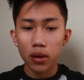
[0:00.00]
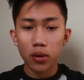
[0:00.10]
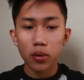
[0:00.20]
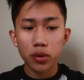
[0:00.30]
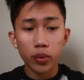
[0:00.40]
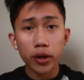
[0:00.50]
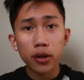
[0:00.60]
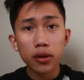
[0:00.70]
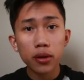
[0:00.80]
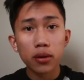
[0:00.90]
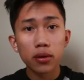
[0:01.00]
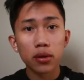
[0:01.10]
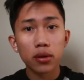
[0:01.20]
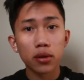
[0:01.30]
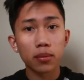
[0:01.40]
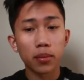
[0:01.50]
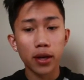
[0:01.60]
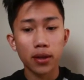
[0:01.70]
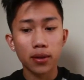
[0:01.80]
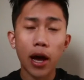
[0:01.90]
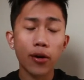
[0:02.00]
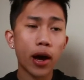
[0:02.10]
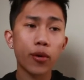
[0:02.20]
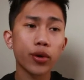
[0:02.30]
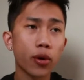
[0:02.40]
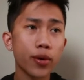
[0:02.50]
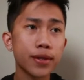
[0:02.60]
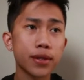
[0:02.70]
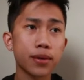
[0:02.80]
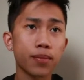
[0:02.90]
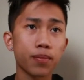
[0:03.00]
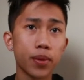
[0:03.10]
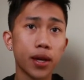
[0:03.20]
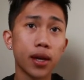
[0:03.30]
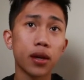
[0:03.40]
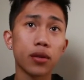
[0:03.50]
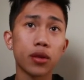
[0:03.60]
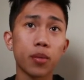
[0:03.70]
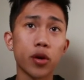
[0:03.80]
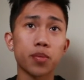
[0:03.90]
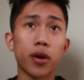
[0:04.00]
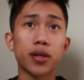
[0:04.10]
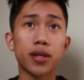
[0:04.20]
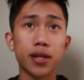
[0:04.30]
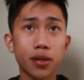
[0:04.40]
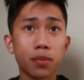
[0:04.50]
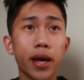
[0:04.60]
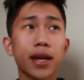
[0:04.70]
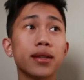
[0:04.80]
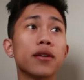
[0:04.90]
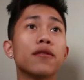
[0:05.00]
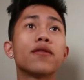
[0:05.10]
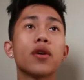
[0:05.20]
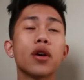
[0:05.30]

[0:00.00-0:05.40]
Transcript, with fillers: it was weird, but I would always be the most participative